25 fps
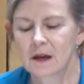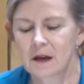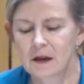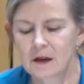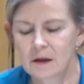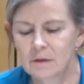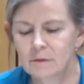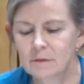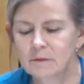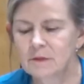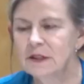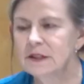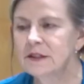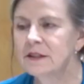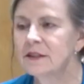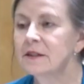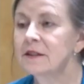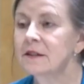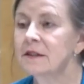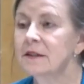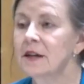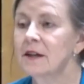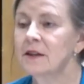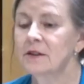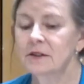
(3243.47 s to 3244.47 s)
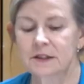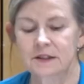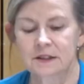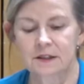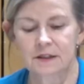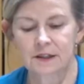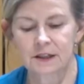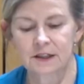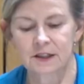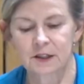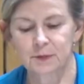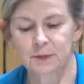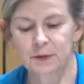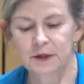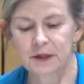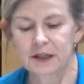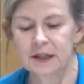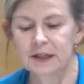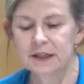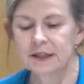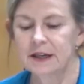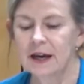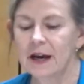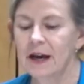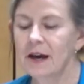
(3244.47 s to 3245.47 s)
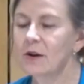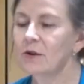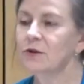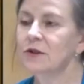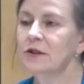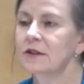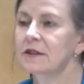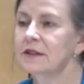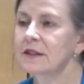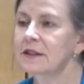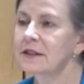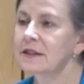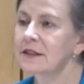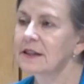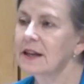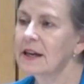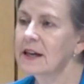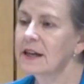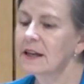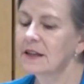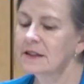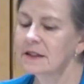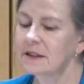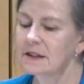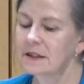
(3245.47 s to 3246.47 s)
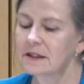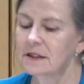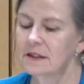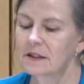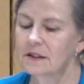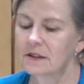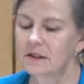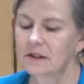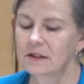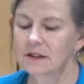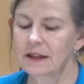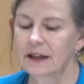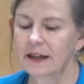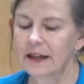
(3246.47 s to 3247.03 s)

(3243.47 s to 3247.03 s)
Mrs. Nelson explained how to stand still